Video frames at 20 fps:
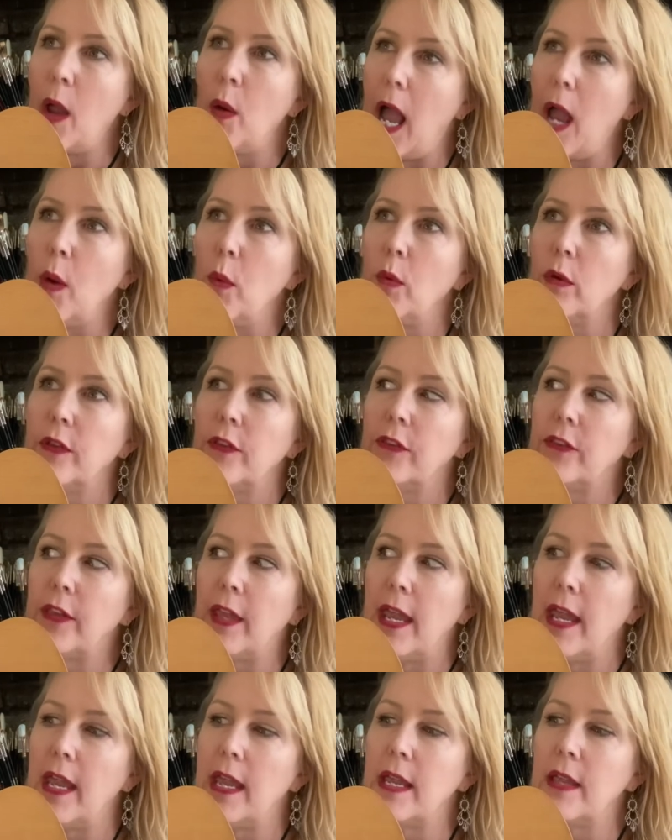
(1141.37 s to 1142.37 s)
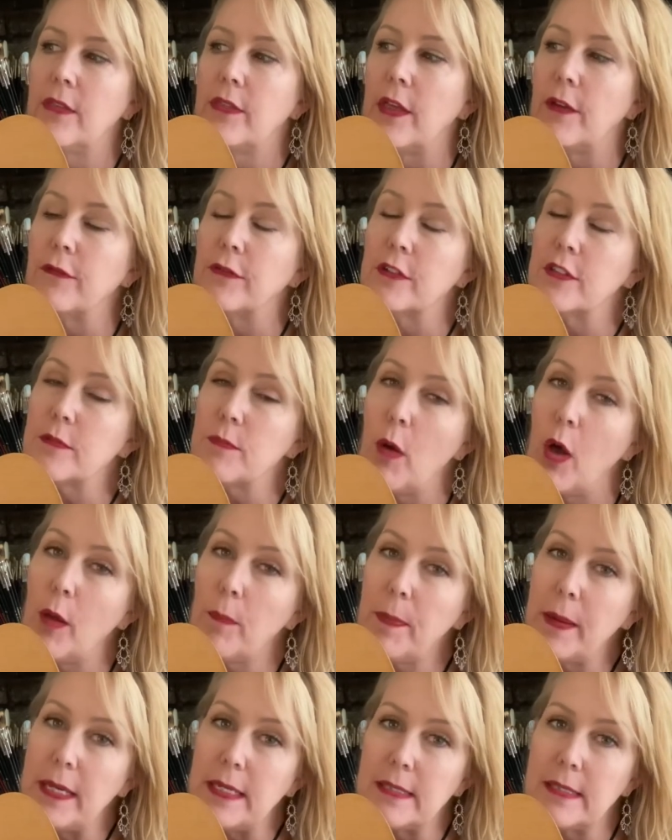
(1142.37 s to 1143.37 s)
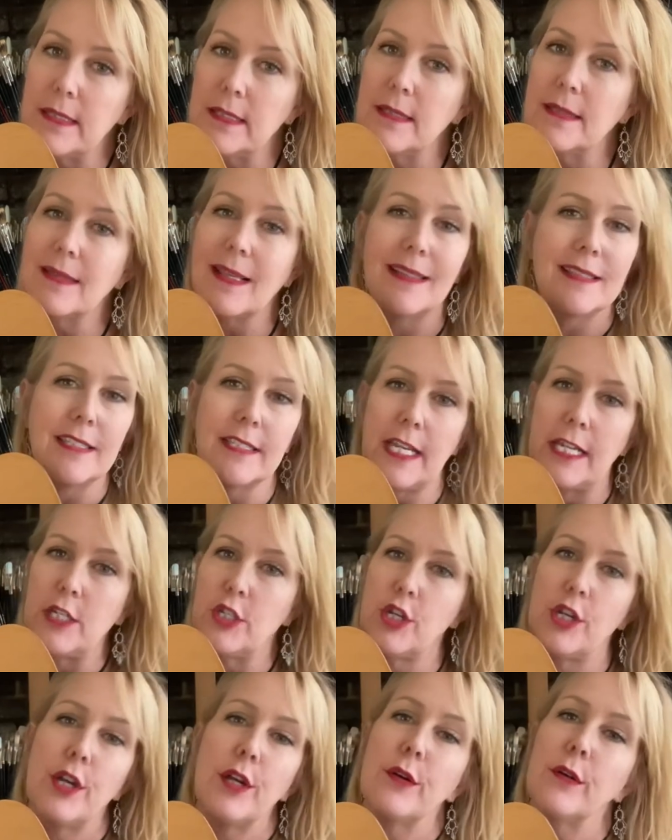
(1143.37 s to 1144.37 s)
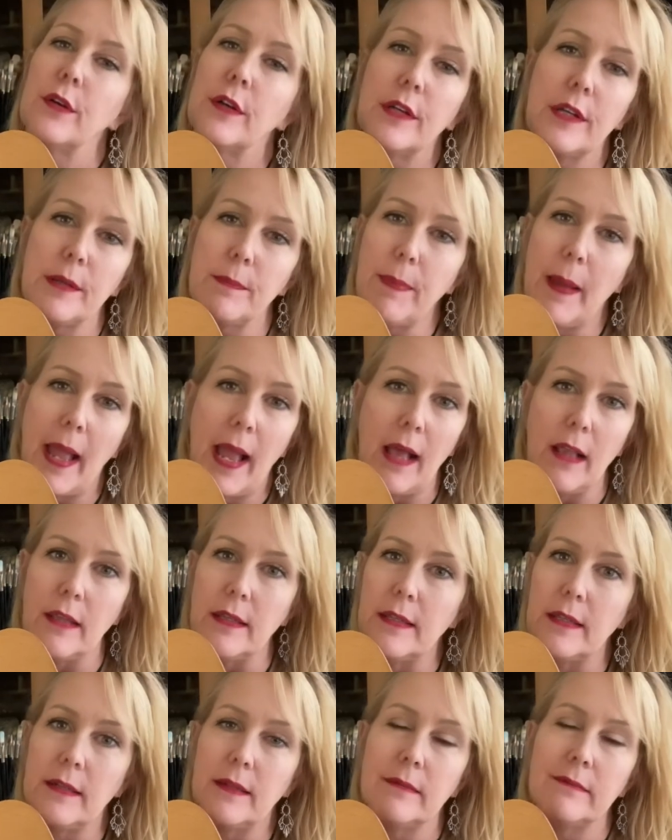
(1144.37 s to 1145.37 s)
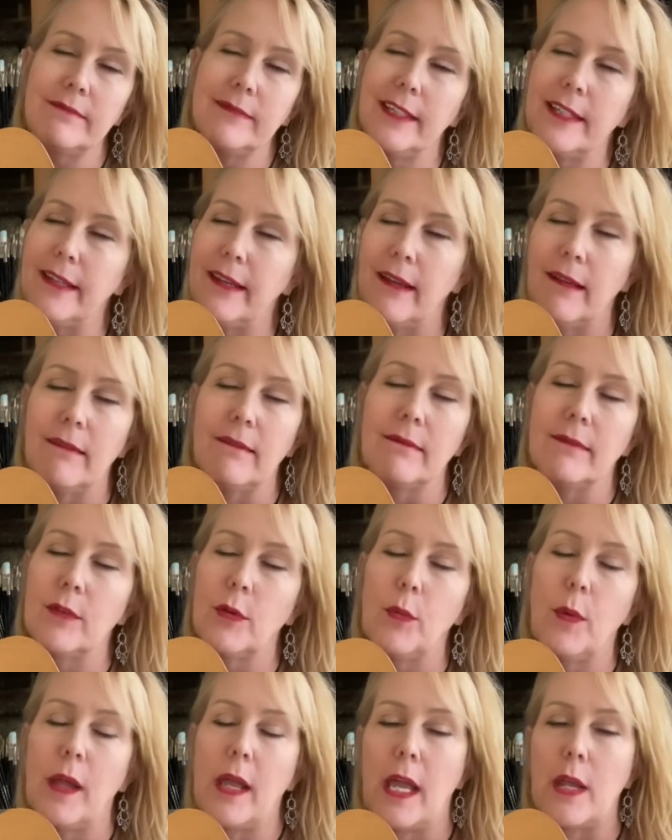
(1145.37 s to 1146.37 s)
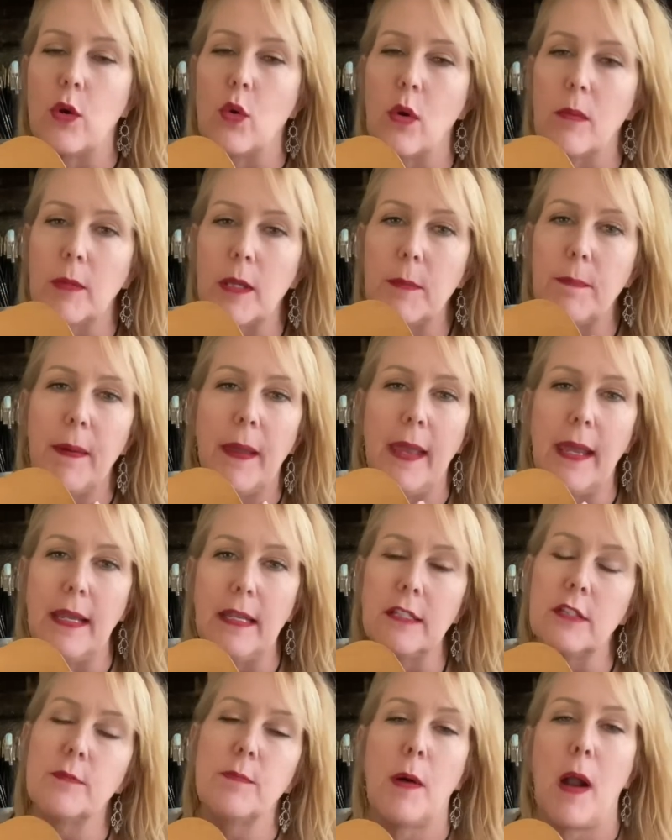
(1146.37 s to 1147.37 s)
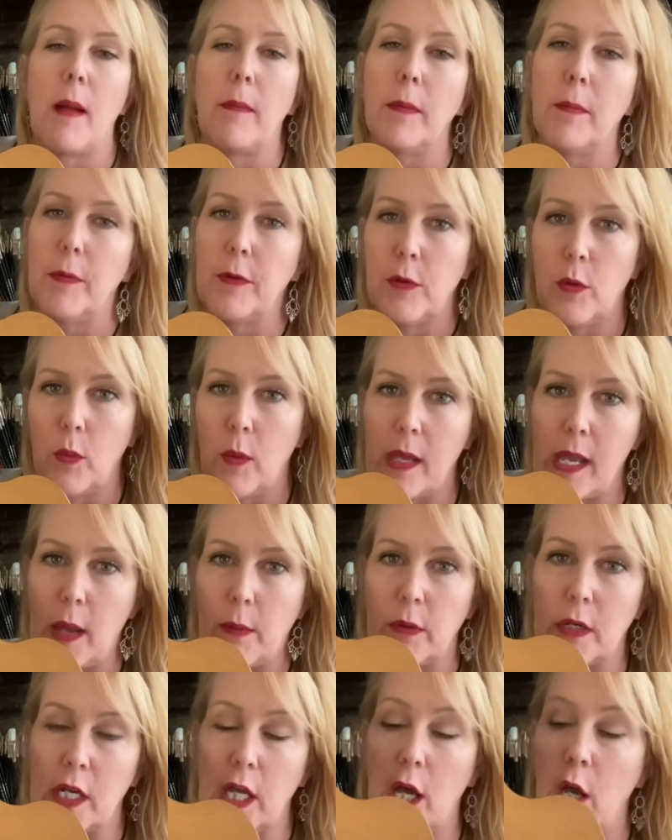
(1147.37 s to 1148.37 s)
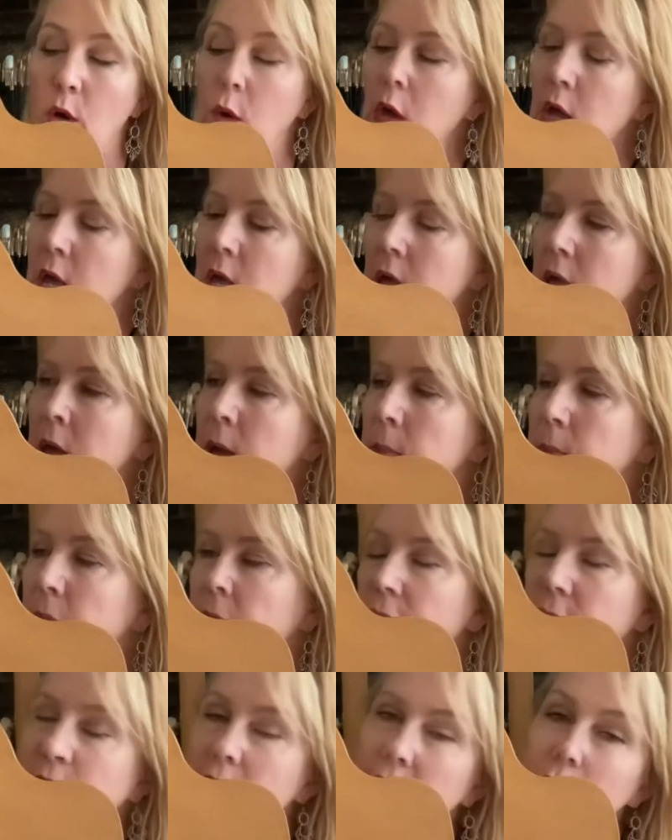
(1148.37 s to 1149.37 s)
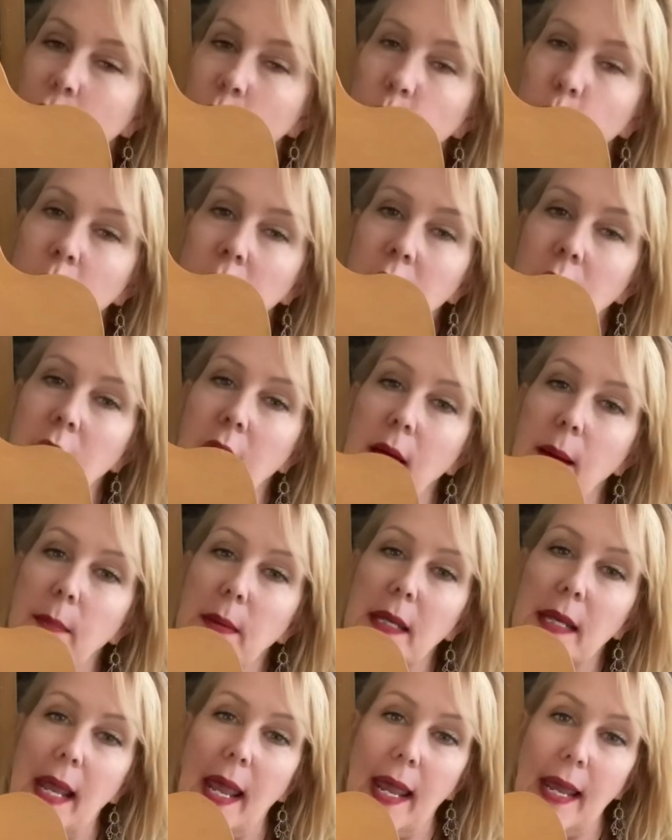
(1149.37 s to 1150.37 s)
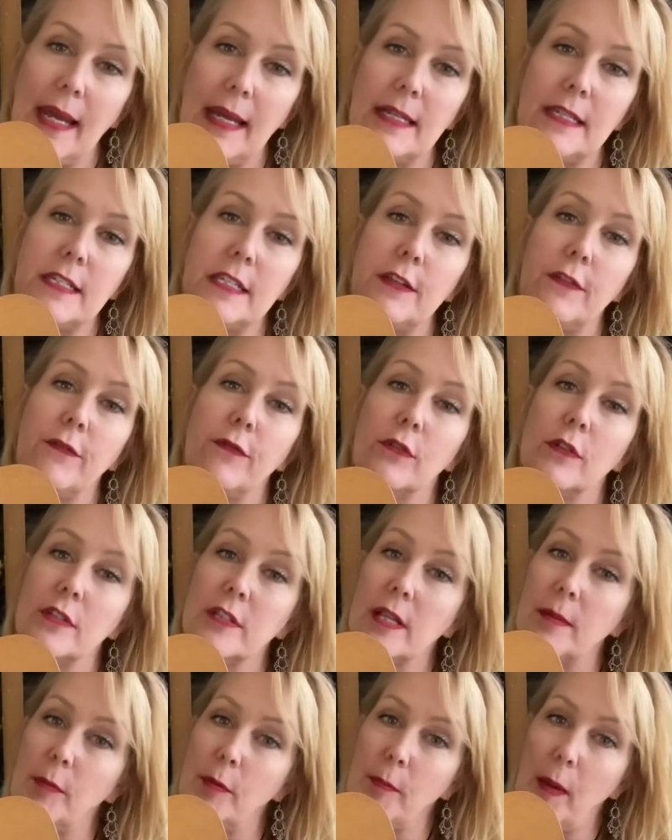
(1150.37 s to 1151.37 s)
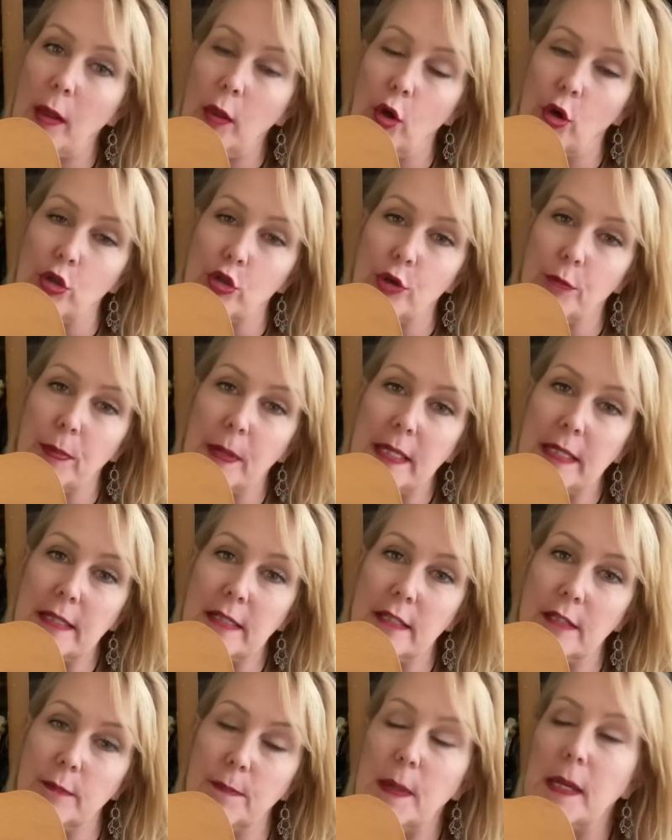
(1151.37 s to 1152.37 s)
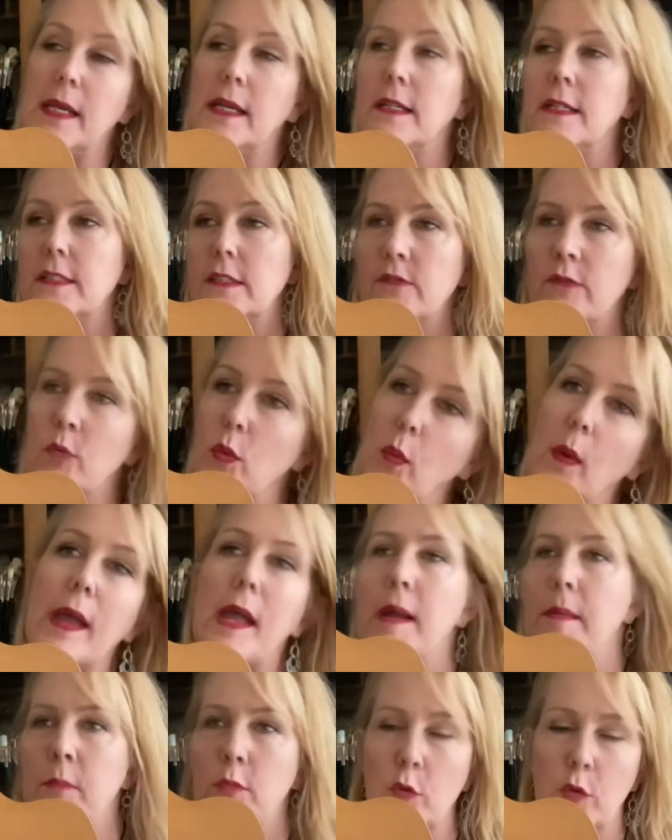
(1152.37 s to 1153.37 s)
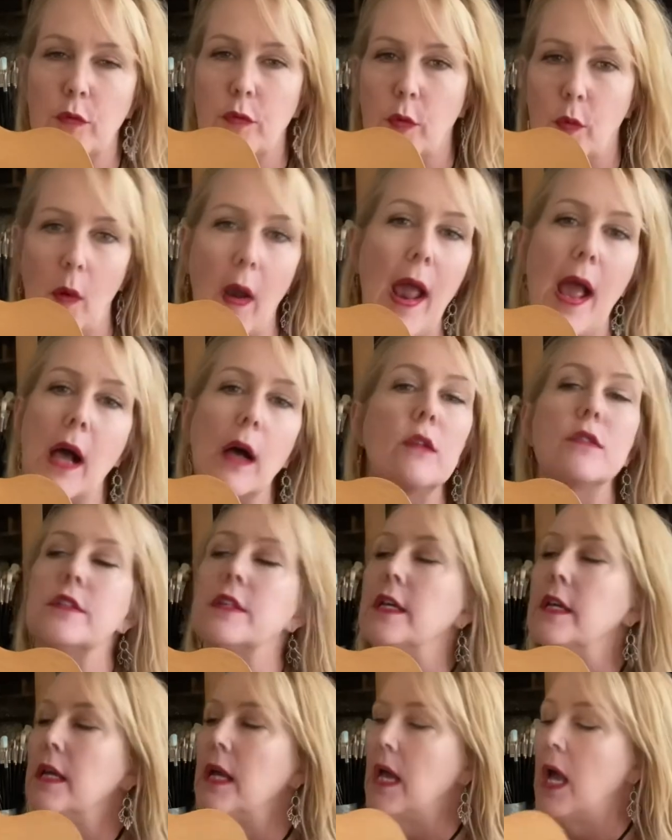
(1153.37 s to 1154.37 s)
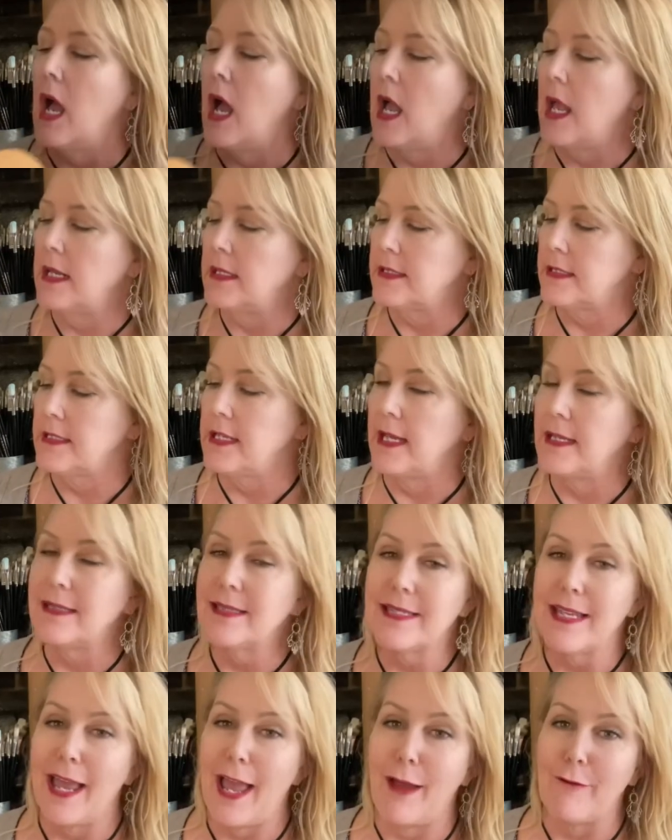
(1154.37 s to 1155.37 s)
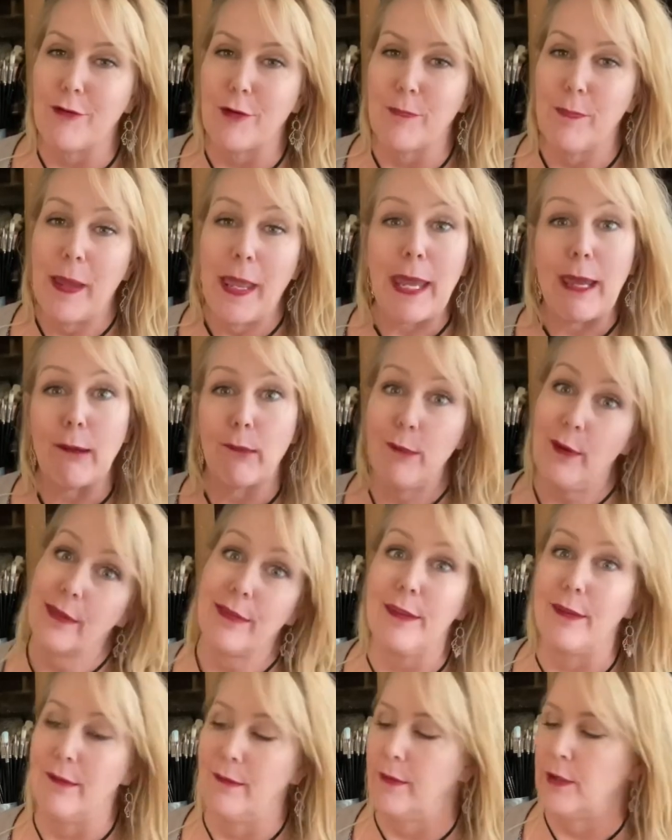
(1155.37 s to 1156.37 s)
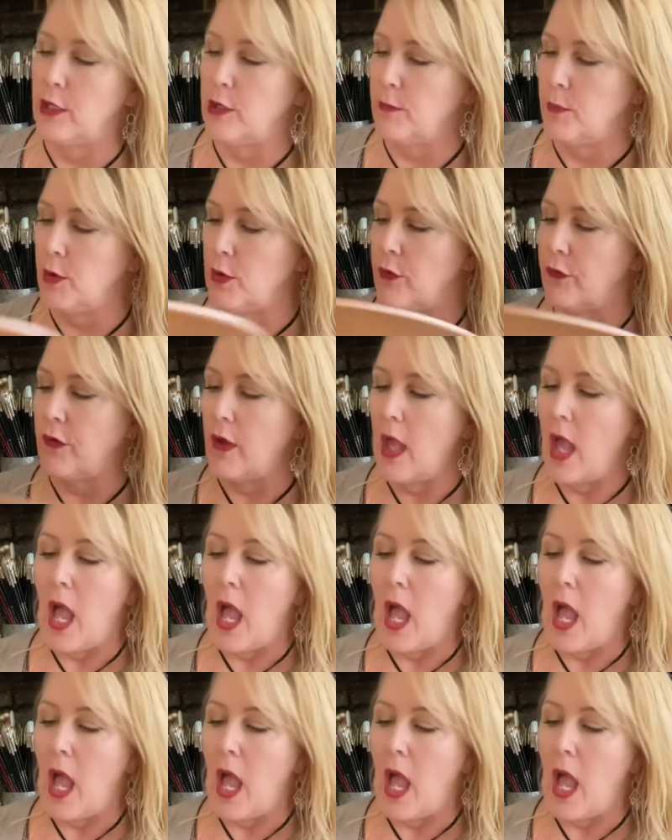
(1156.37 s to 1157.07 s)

would say that for small pieces, a stationary palette, you know, the way I normally paint is probably the way I would go. But this will come in handy for some of my larger pieces because of the way I move around. It's nice to have your paint with you when you move.